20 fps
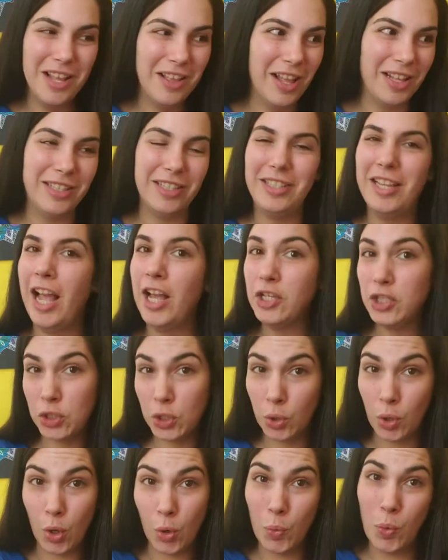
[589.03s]
that's attached
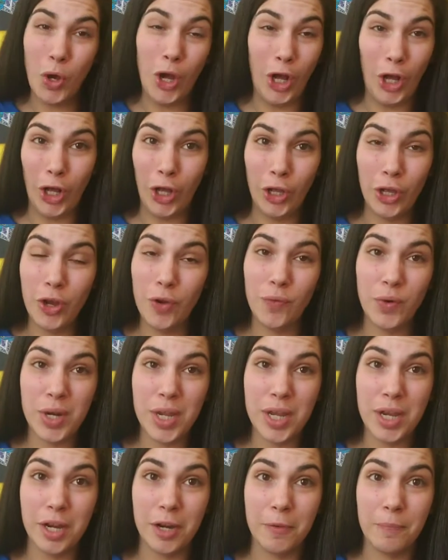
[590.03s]
to a wall over
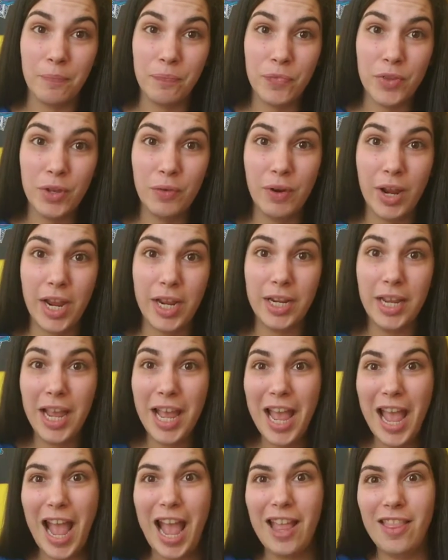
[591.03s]
here, right?
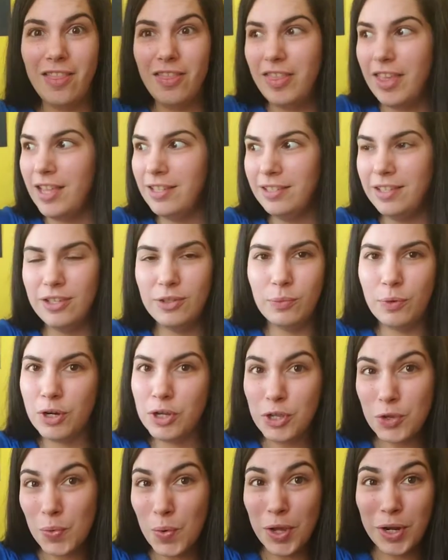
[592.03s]
And this is where
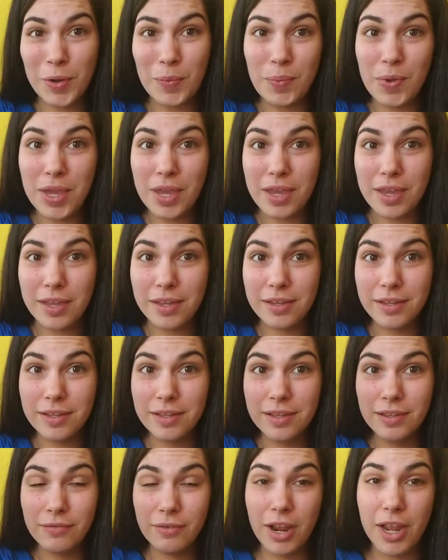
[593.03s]
you want to be,
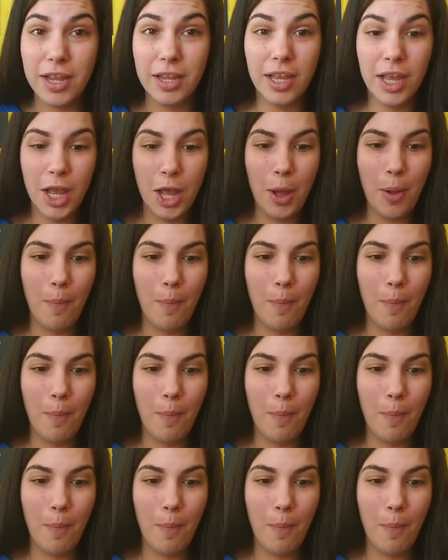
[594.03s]
right?